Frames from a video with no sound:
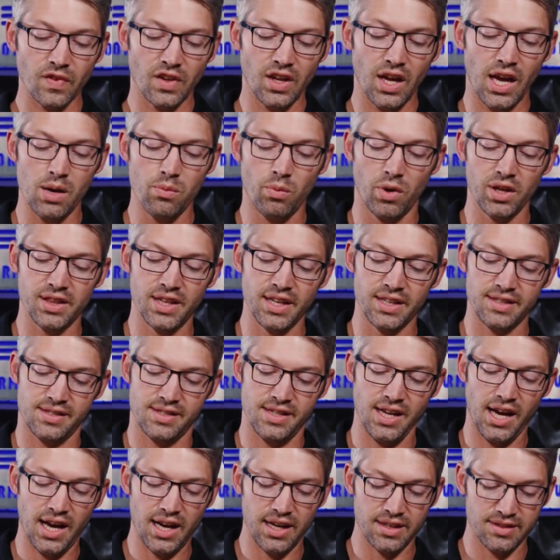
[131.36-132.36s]
And what this
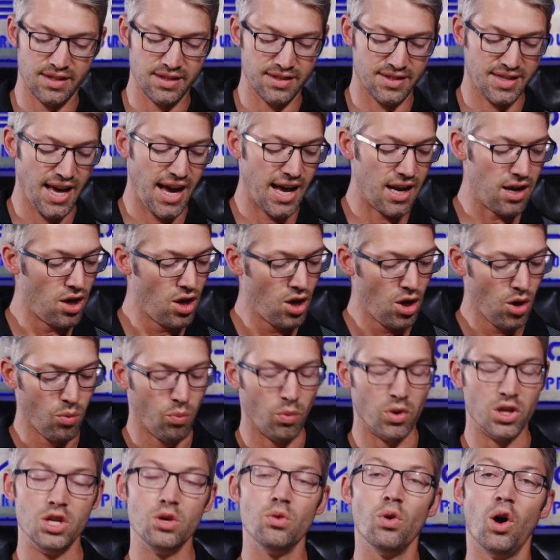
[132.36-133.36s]
does is that
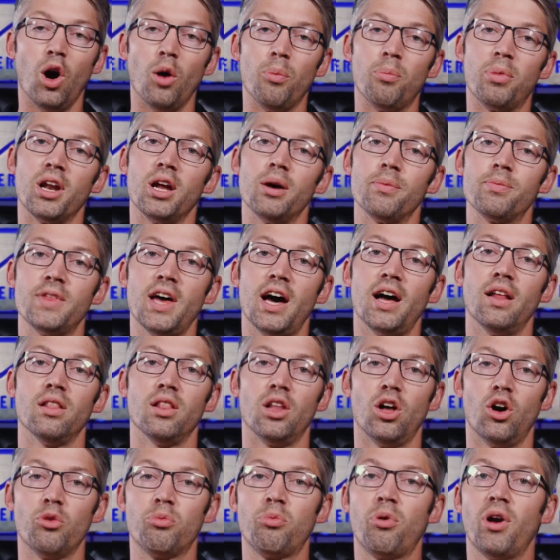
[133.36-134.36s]
when you open up that
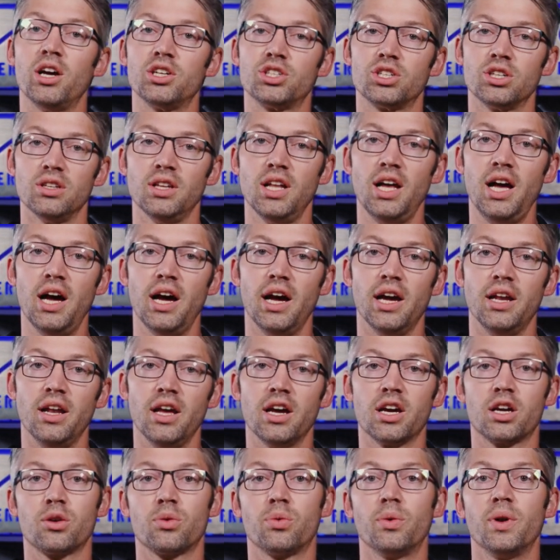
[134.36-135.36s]
low pressure line,
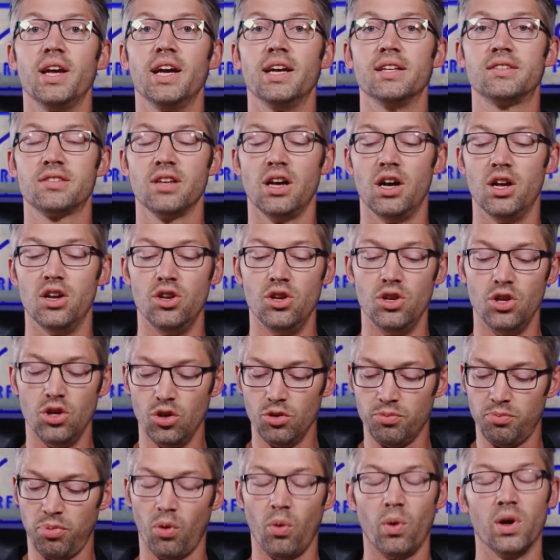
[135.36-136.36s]
it creates a new
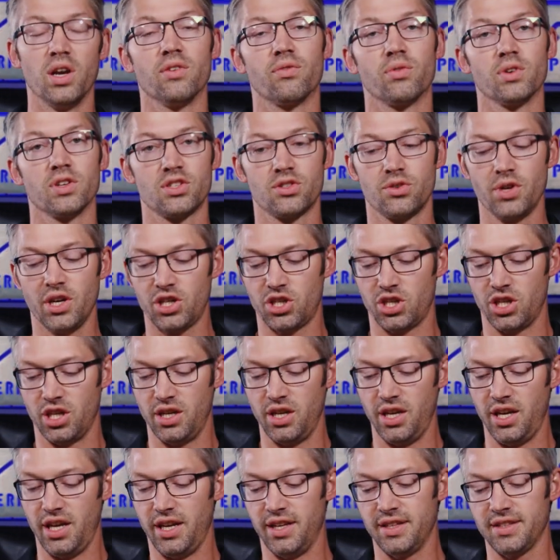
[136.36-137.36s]
point of
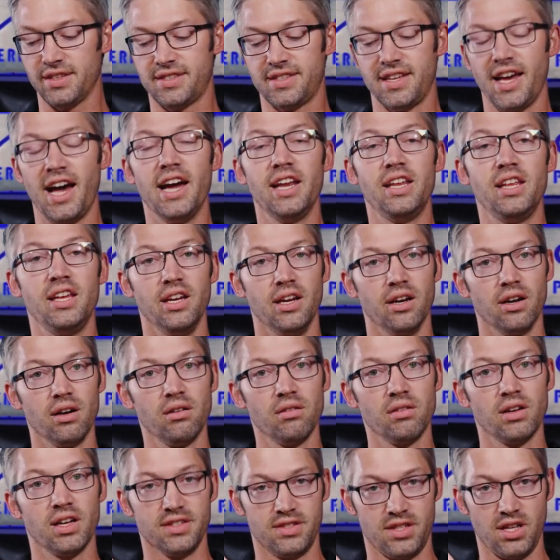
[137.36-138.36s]
restriction inside here,
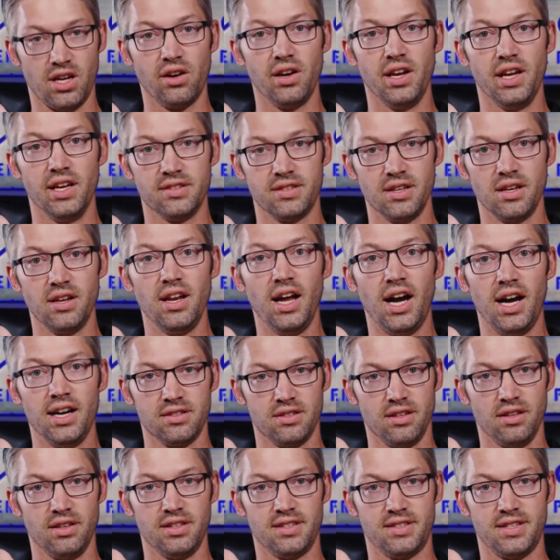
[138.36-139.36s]
because there is a
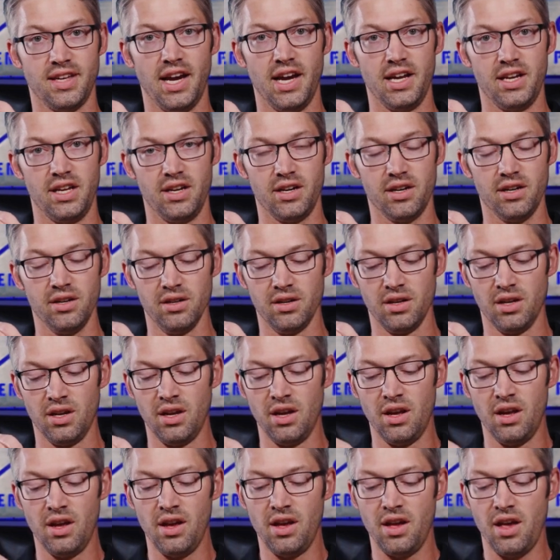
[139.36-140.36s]
nozzle inside here,
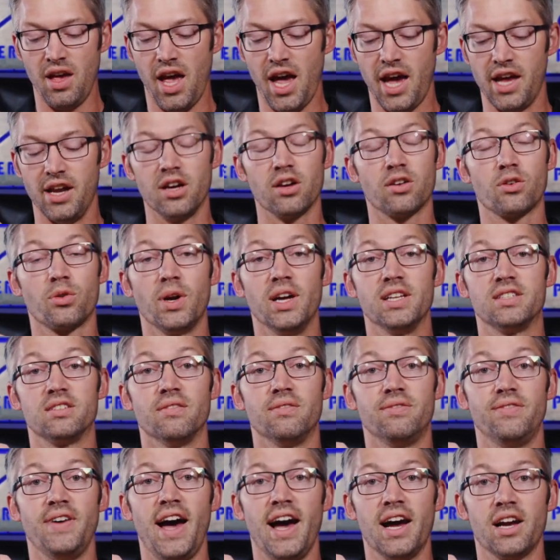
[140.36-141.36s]
and it creates a
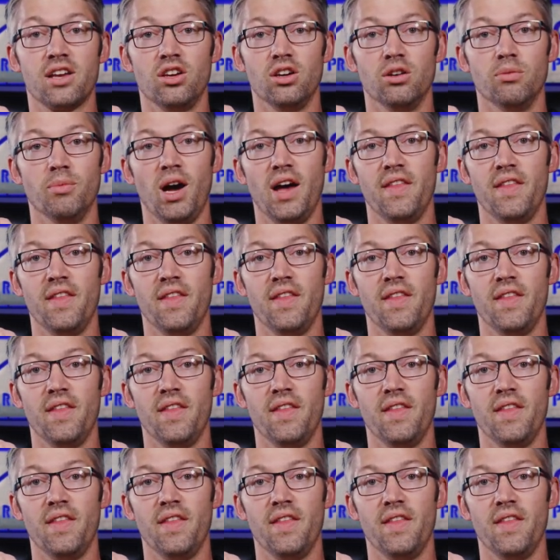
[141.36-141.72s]
vacuum.